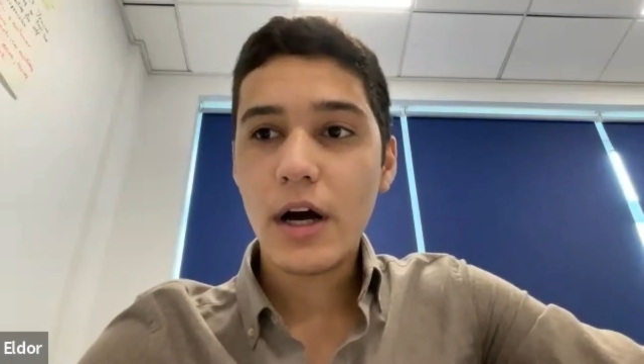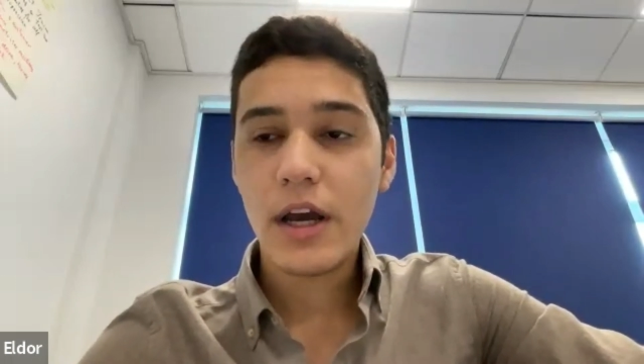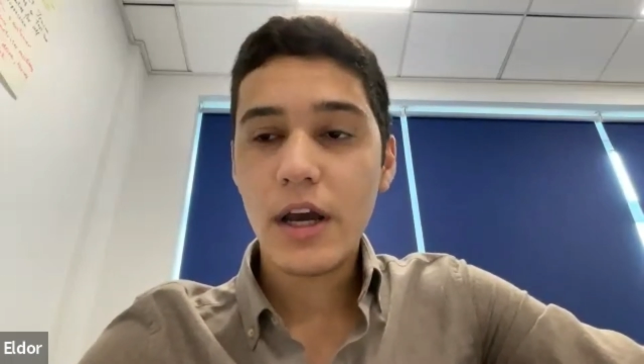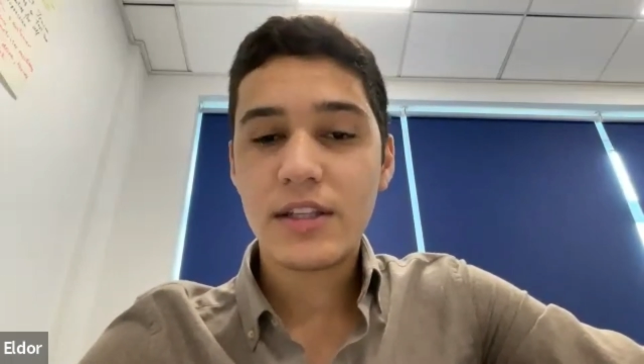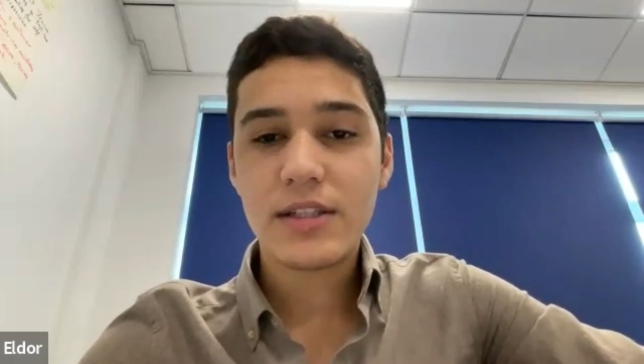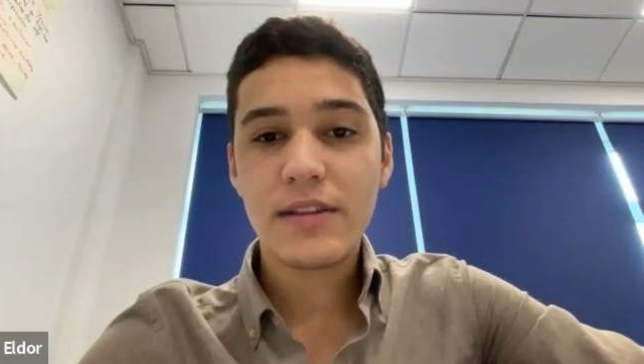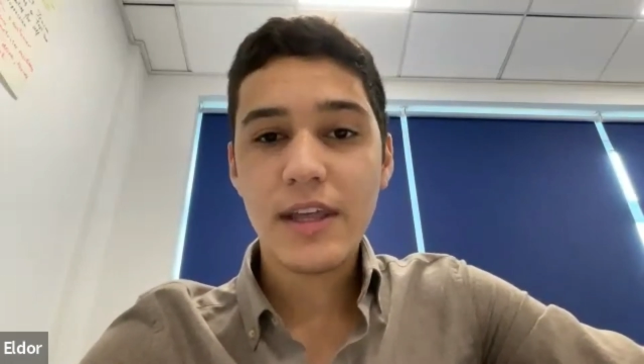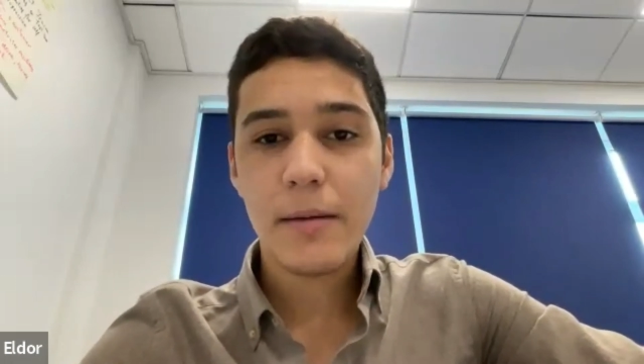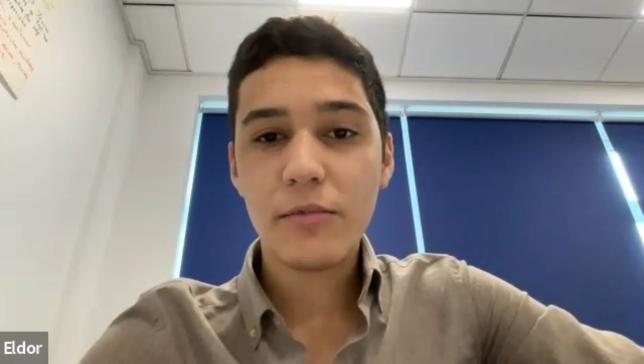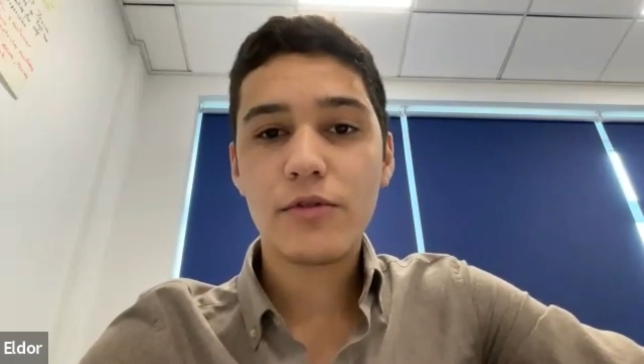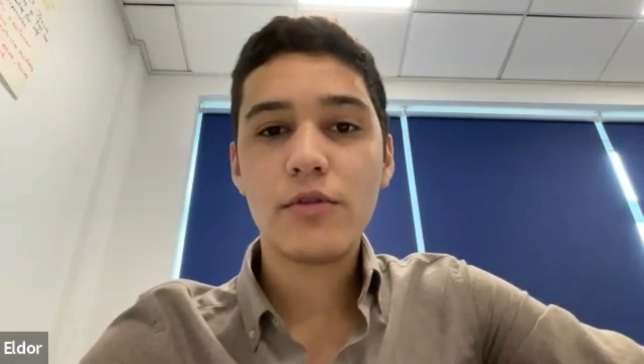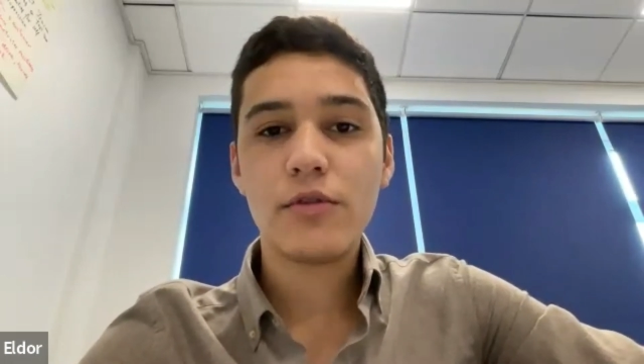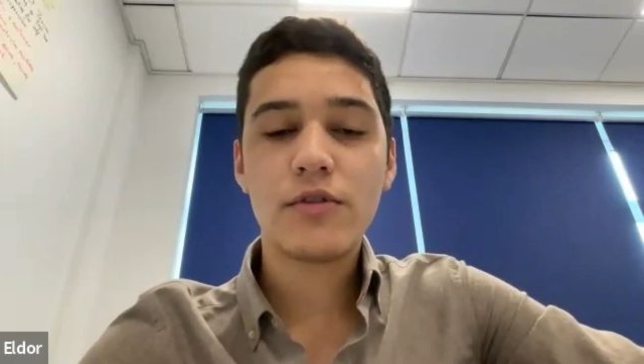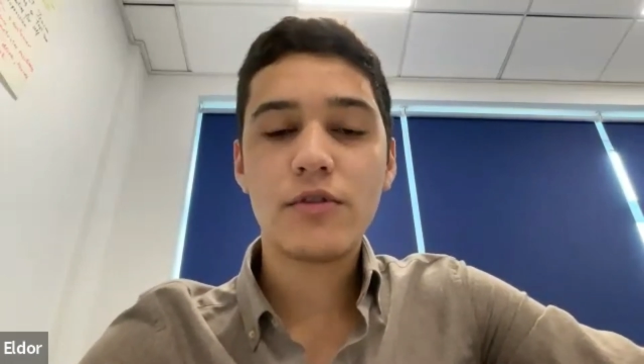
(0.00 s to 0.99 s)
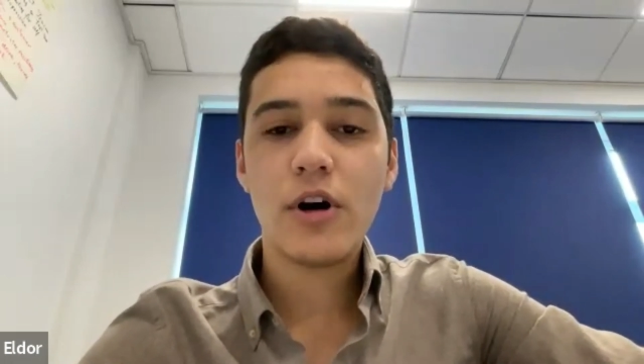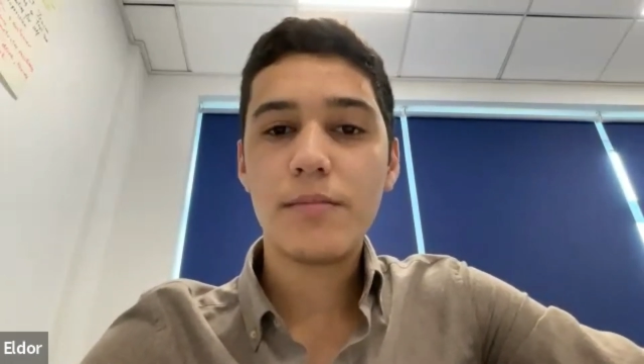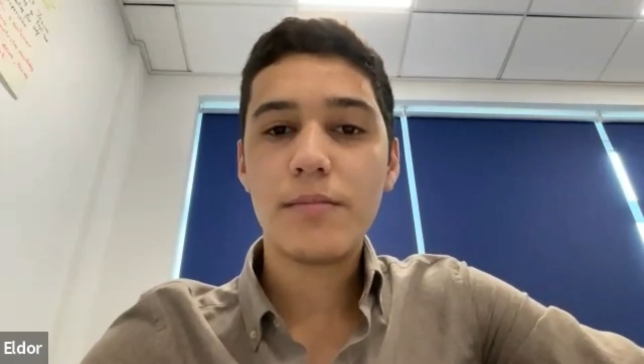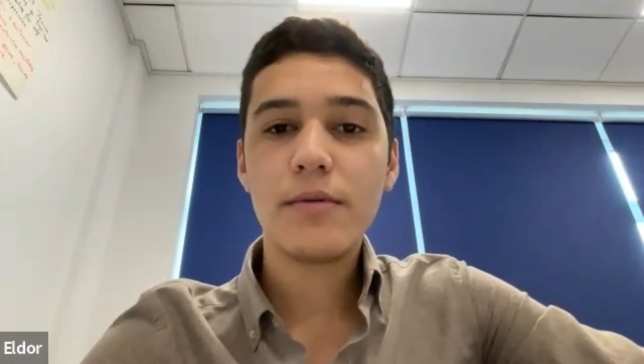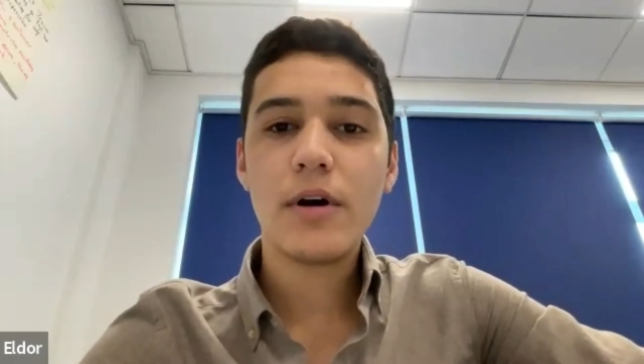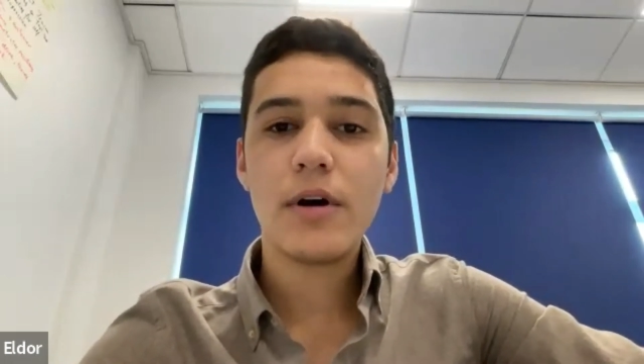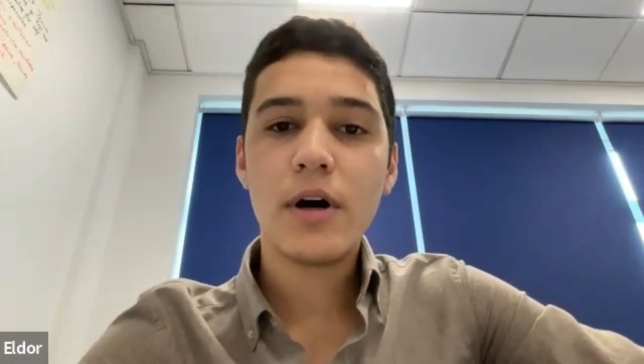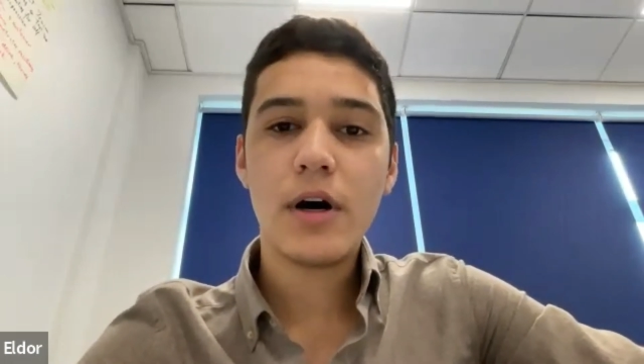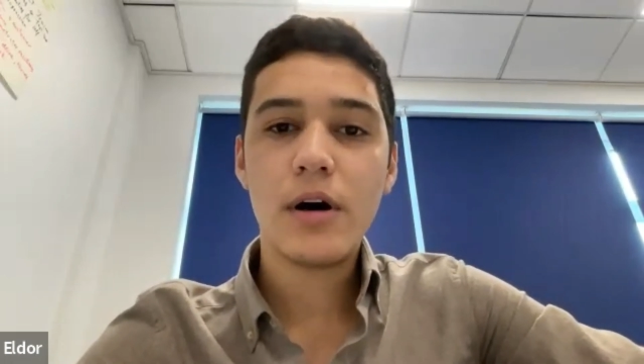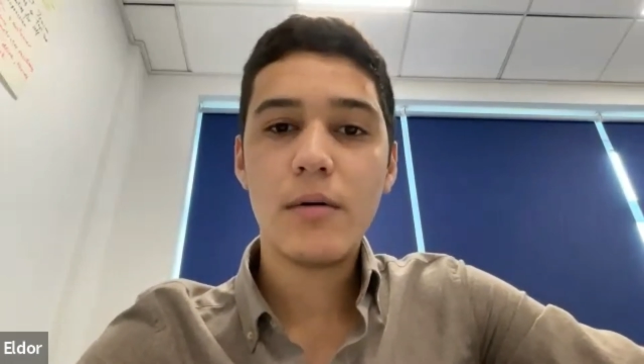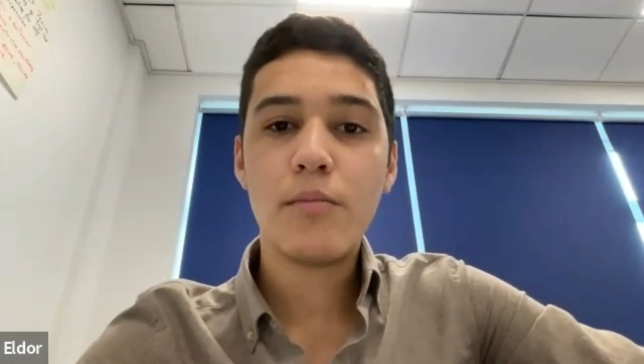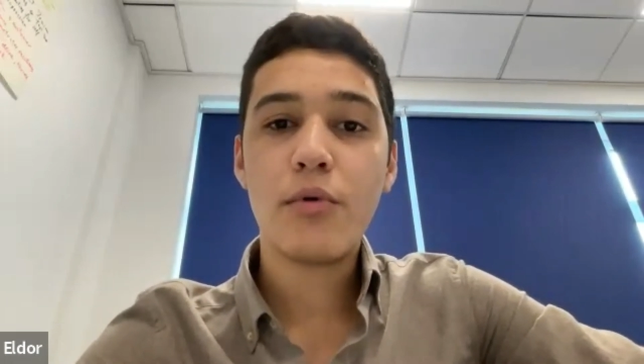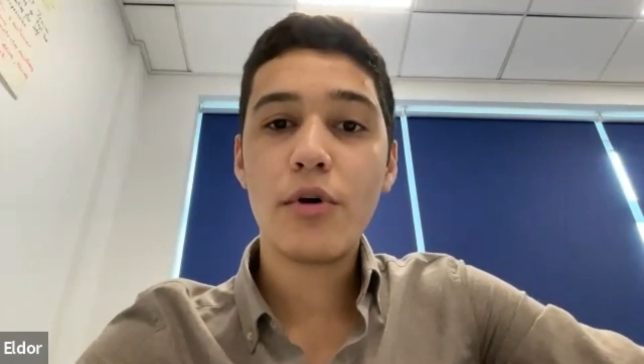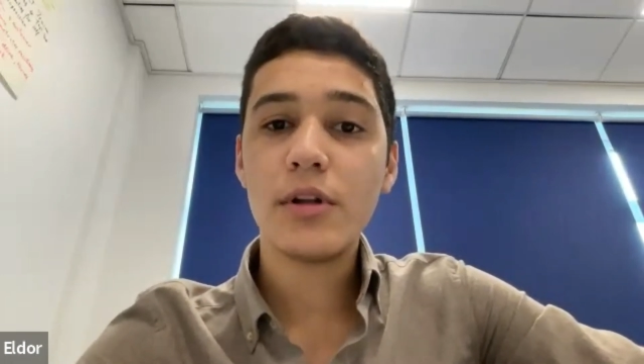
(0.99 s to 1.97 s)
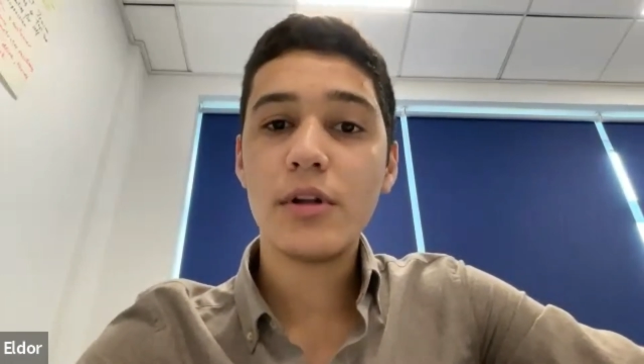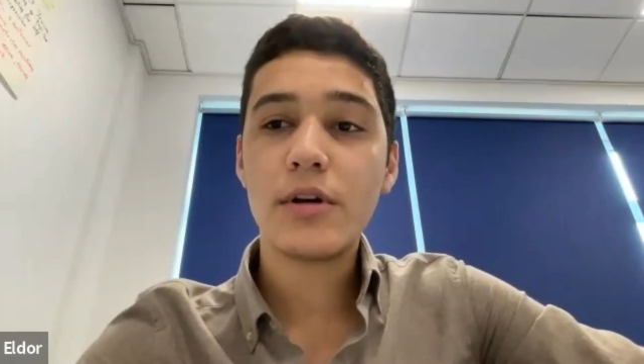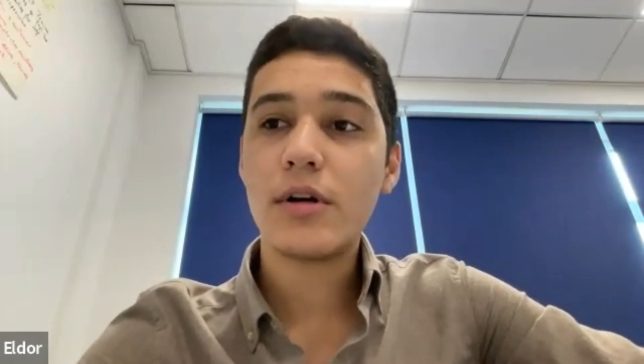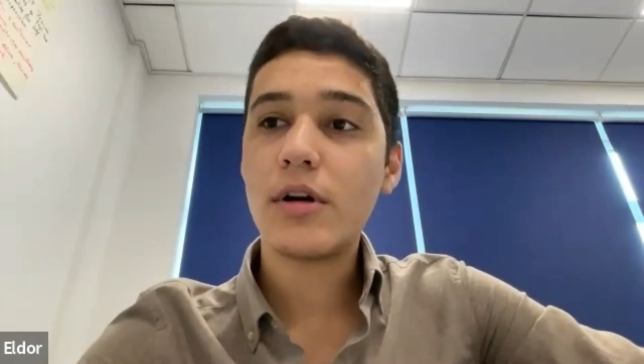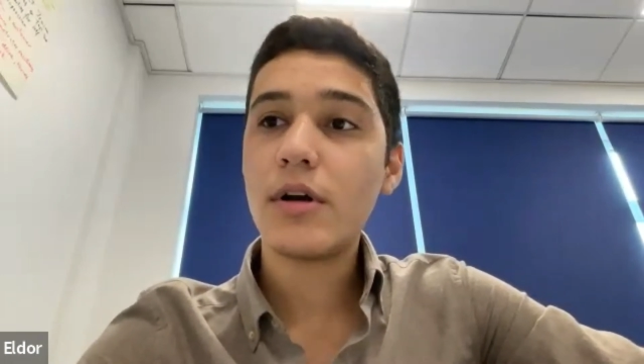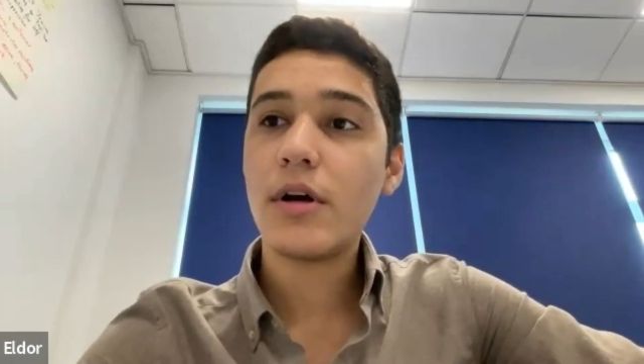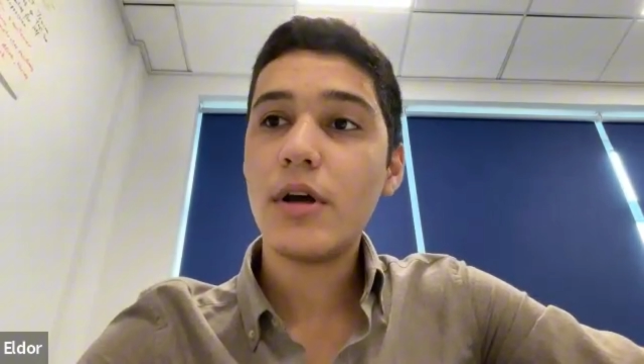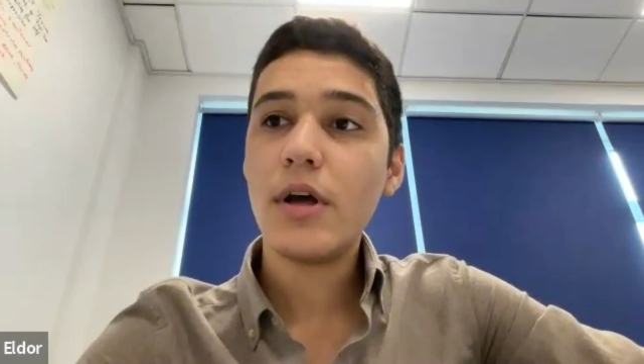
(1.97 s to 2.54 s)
its attempts to stop the